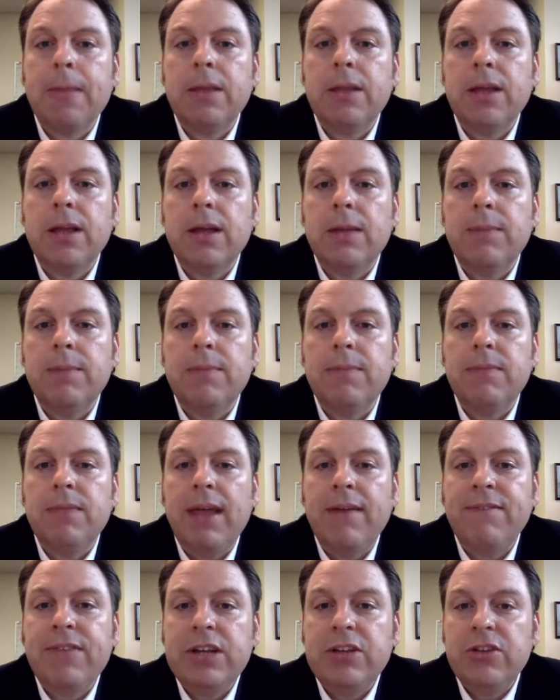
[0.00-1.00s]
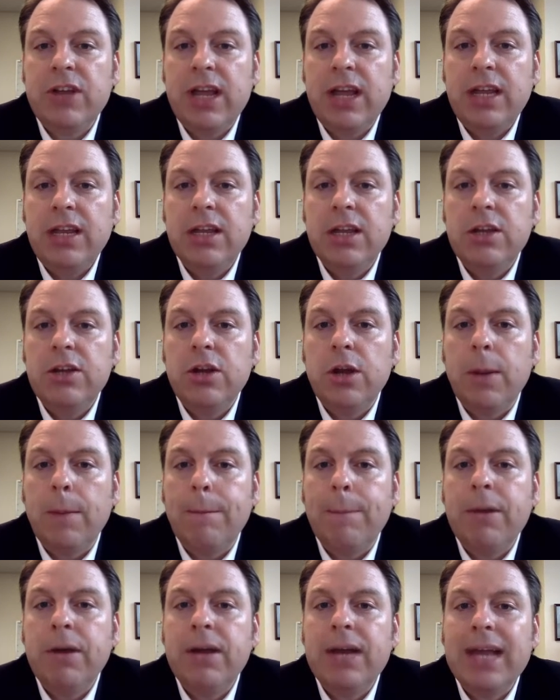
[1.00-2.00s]
FHA, you can
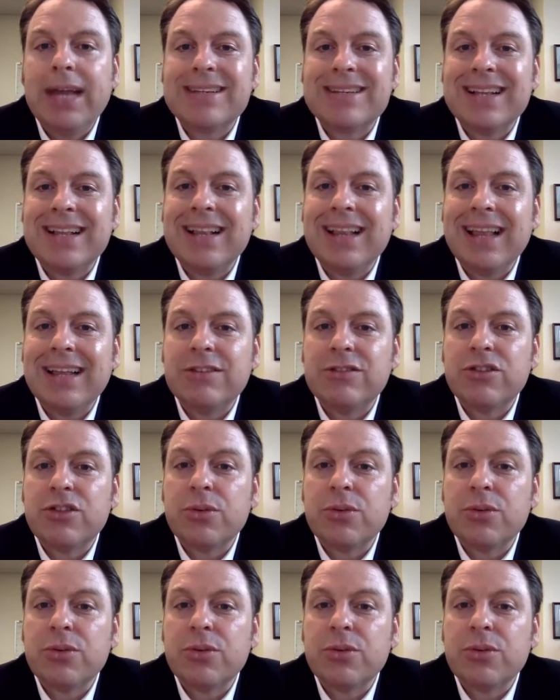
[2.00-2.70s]
put as little as